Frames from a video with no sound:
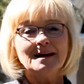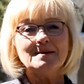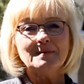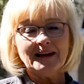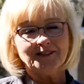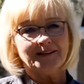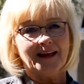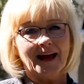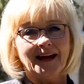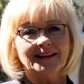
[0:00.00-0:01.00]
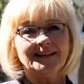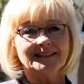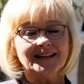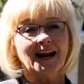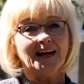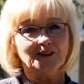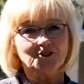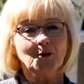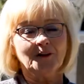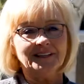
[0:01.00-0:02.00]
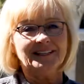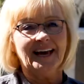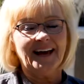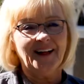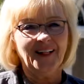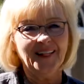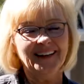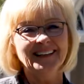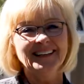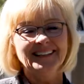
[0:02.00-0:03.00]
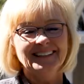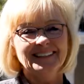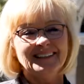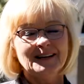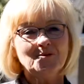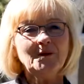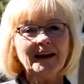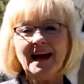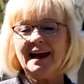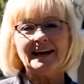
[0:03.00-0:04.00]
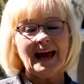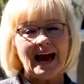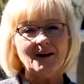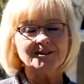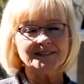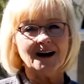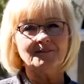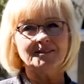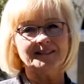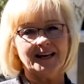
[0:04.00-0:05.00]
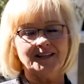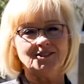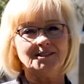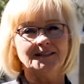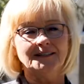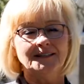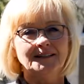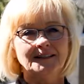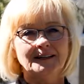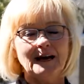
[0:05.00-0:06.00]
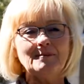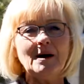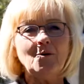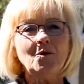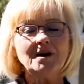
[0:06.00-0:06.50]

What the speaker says: Imagine that. He said, "I can totally tell." We had an hour's conversation about